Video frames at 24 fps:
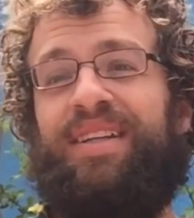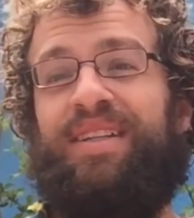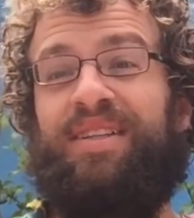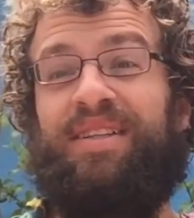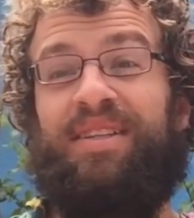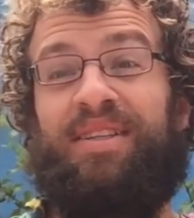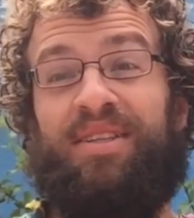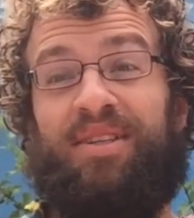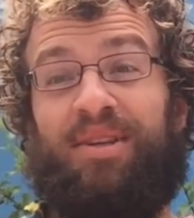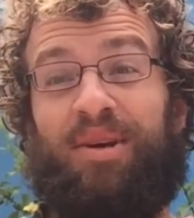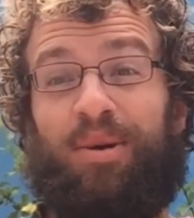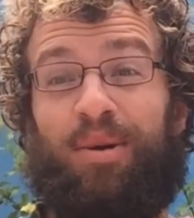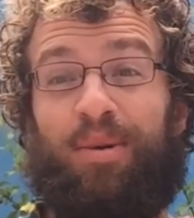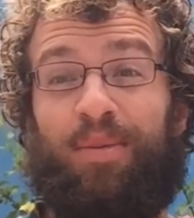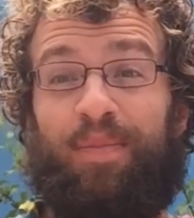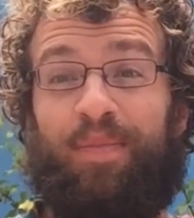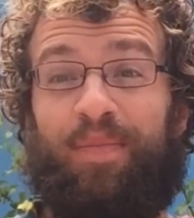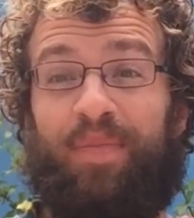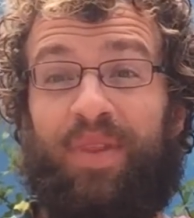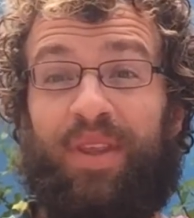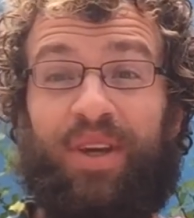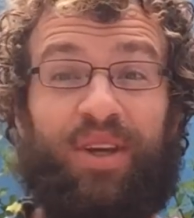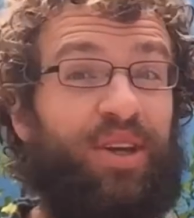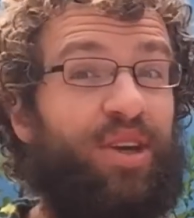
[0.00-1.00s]
So
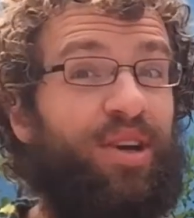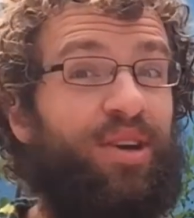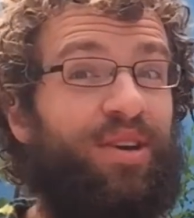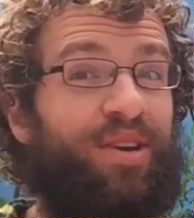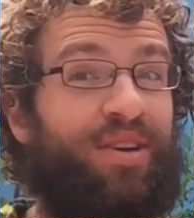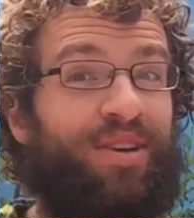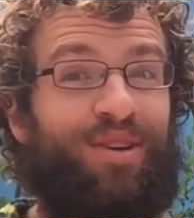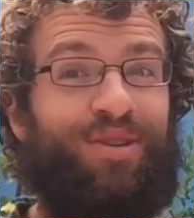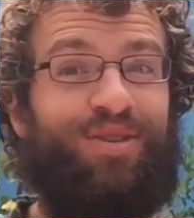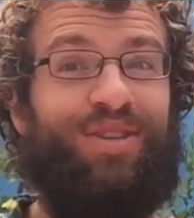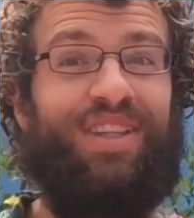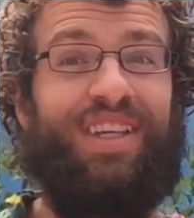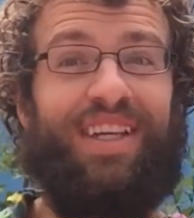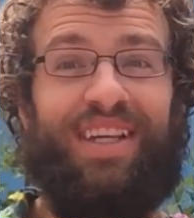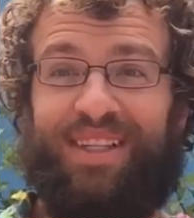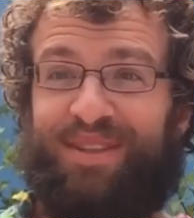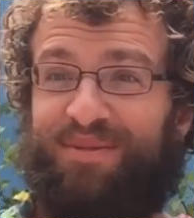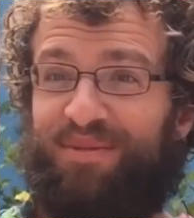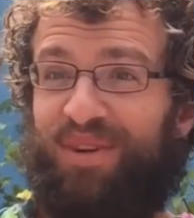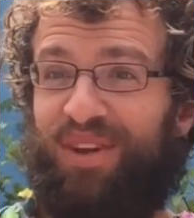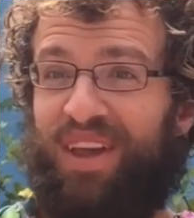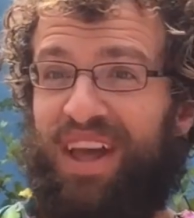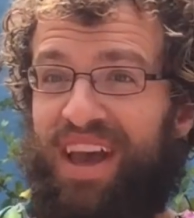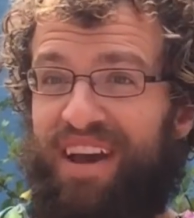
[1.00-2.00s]
the good news
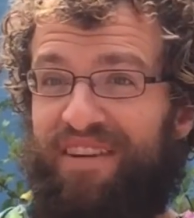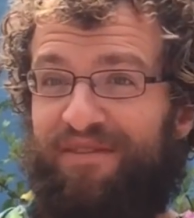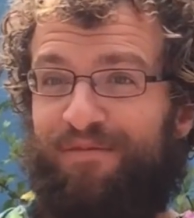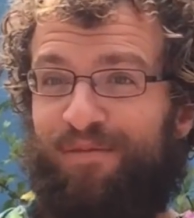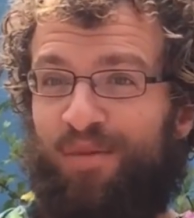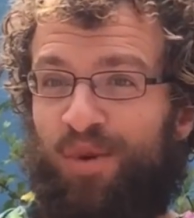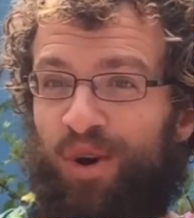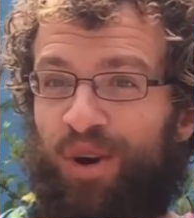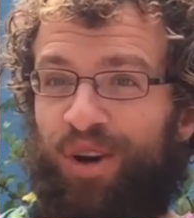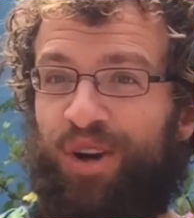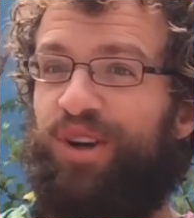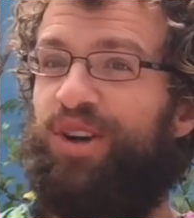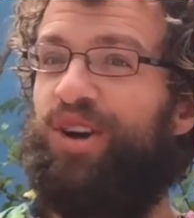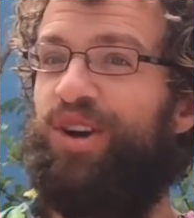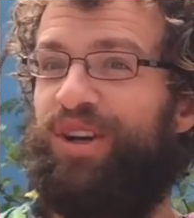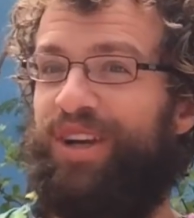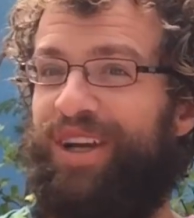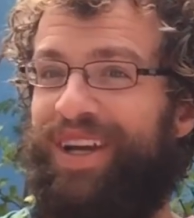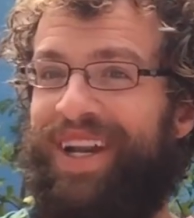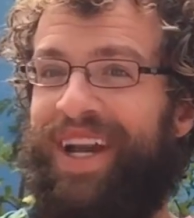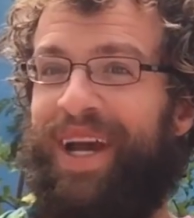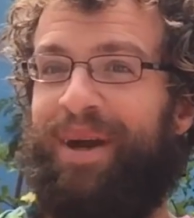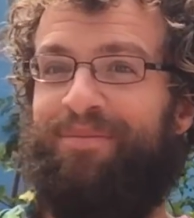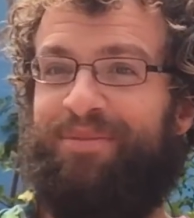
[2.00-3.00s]
is we'll have more
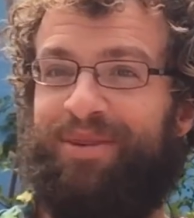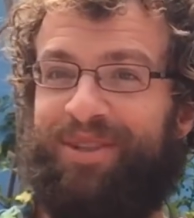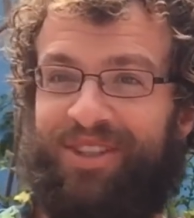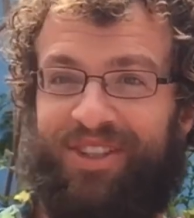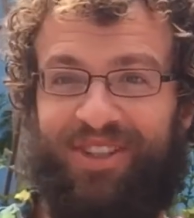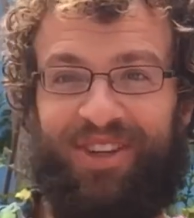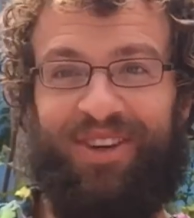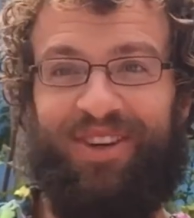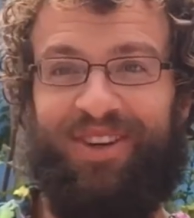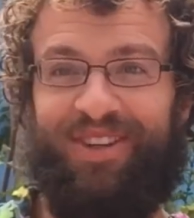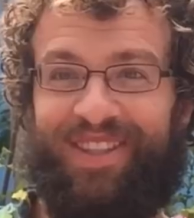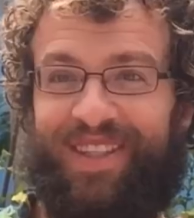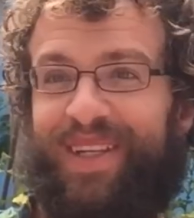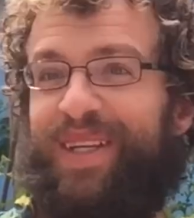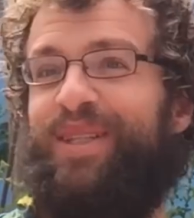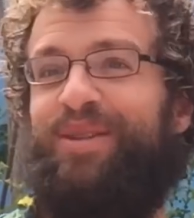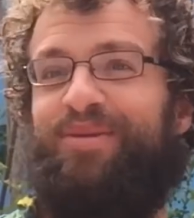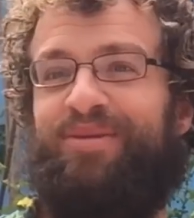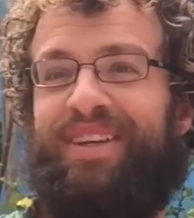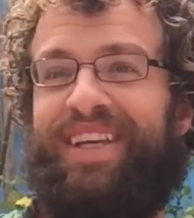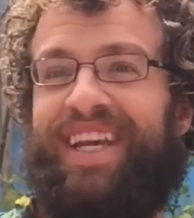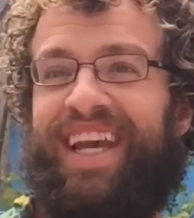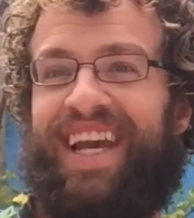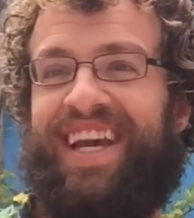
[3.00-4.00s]
cooking episodes
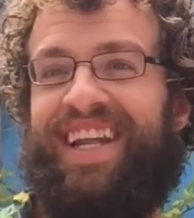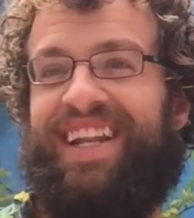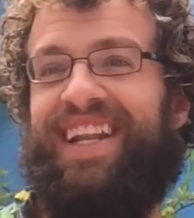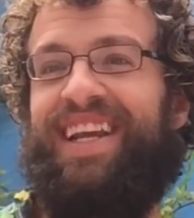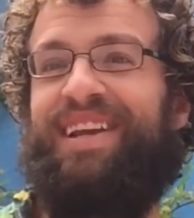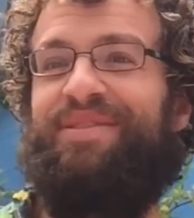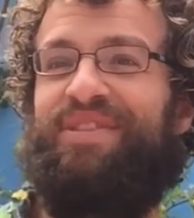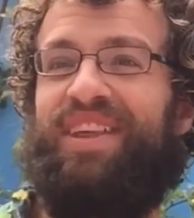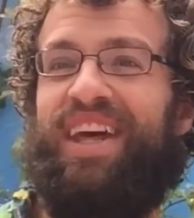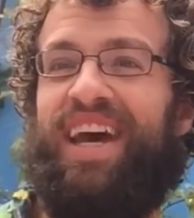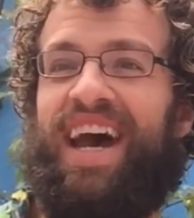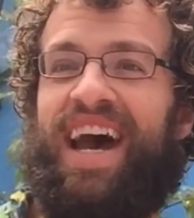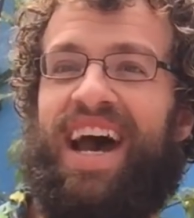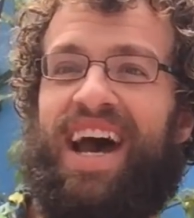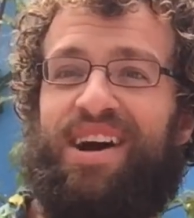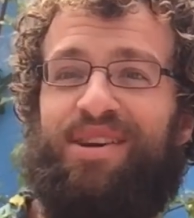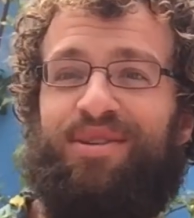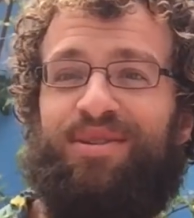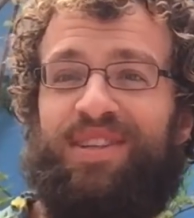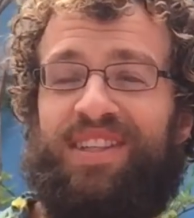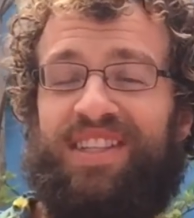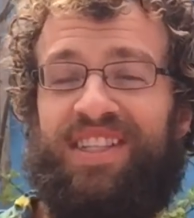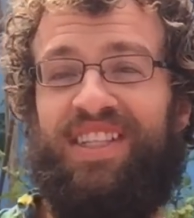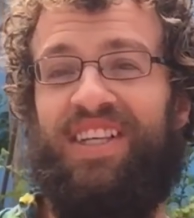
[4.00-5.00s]
as we can't leave the
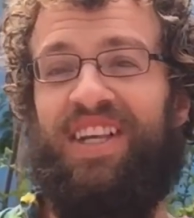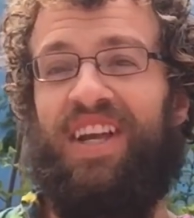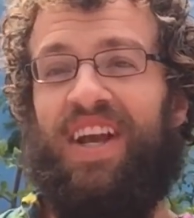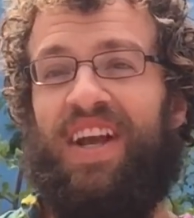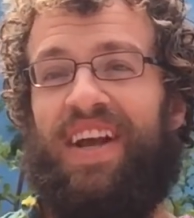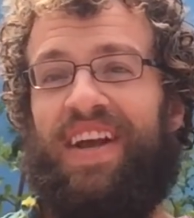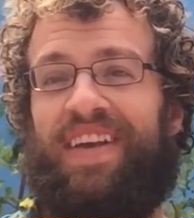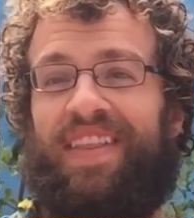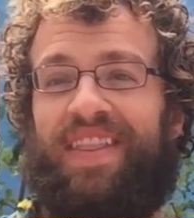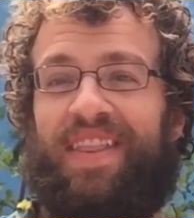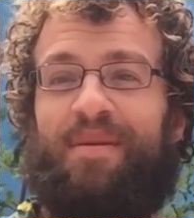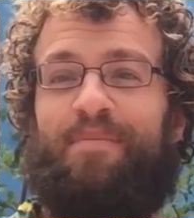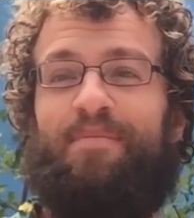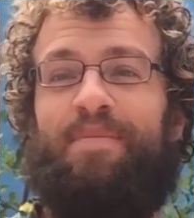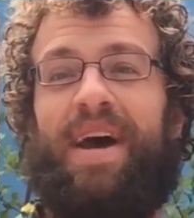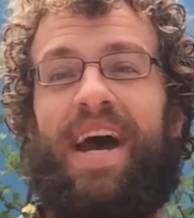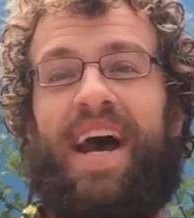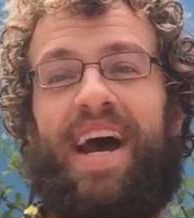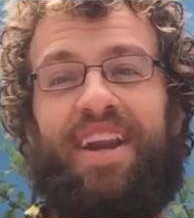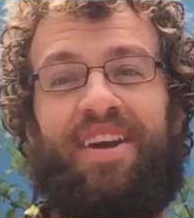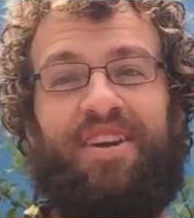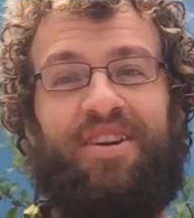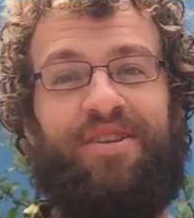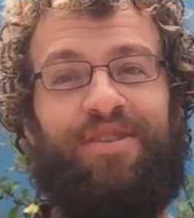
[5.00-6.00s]
house. The
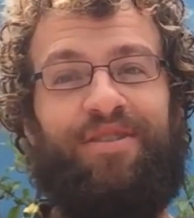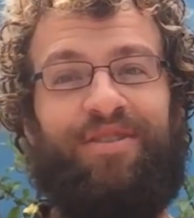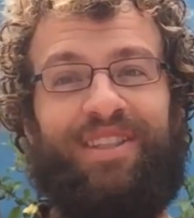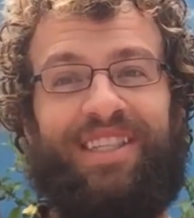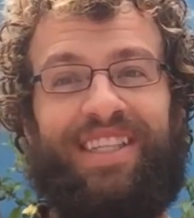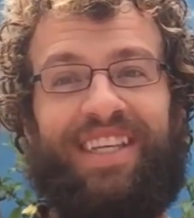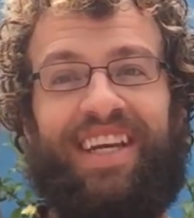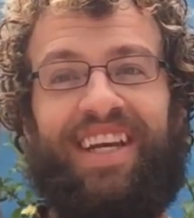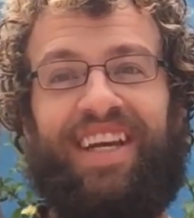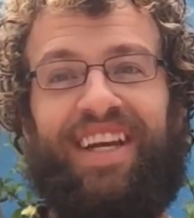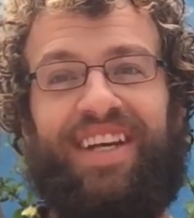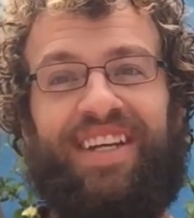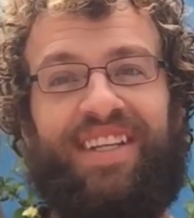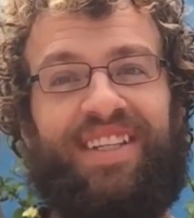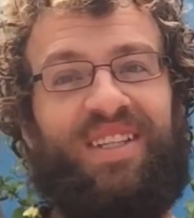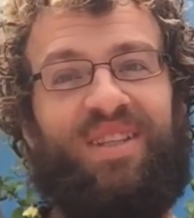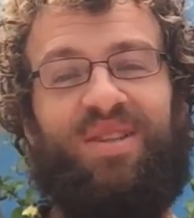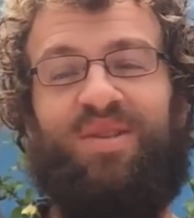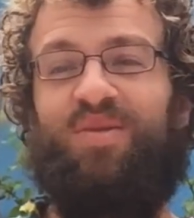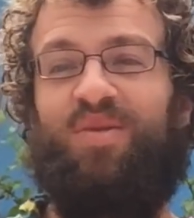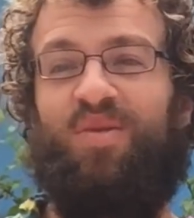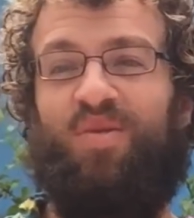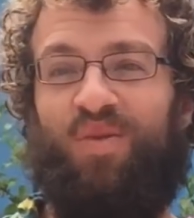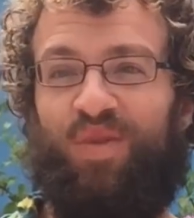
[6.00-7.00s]
bad news
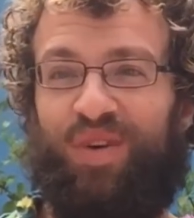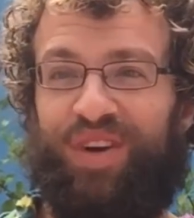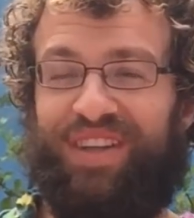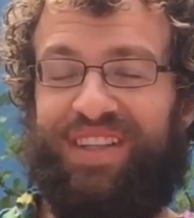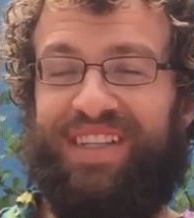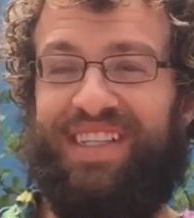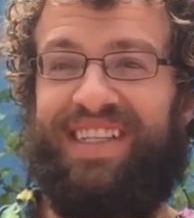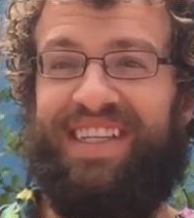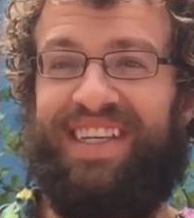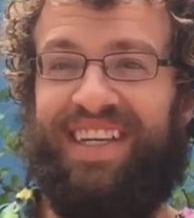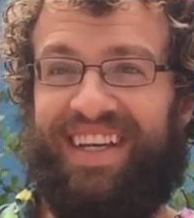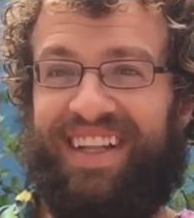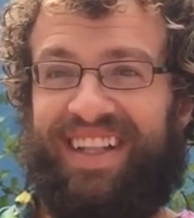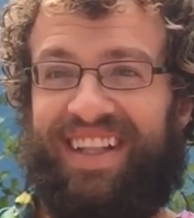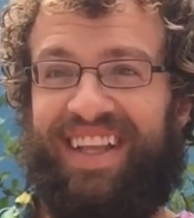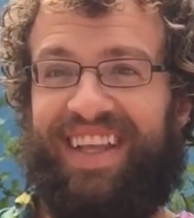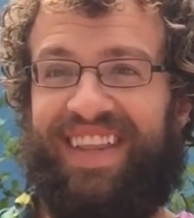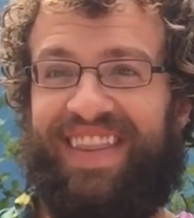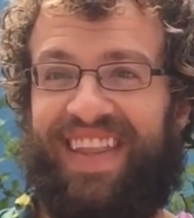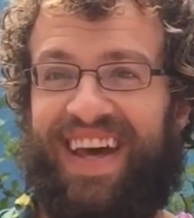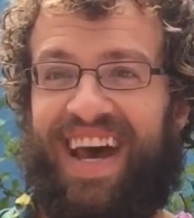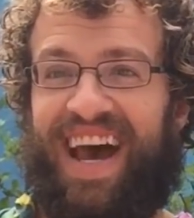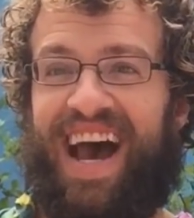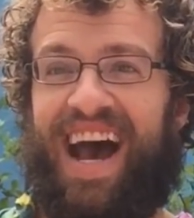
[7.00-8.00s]
is we're still
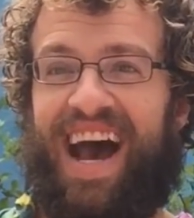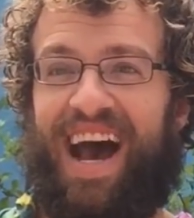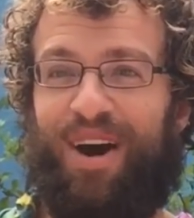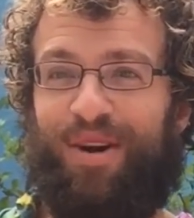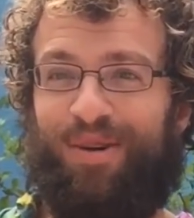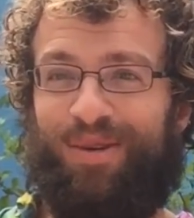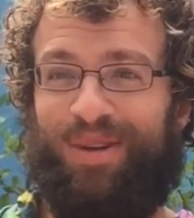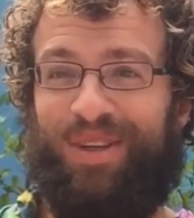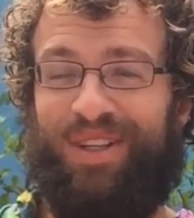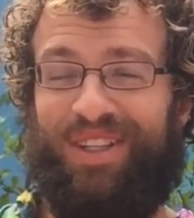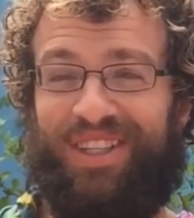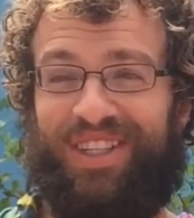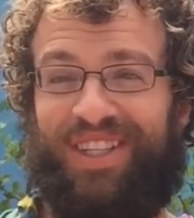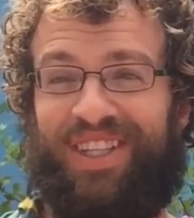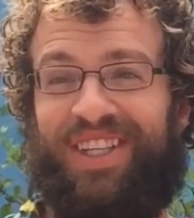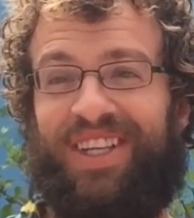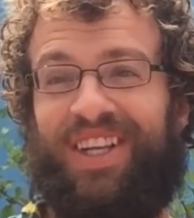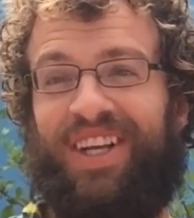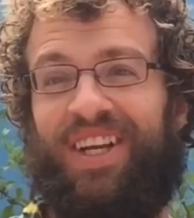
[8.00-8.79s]
in the house.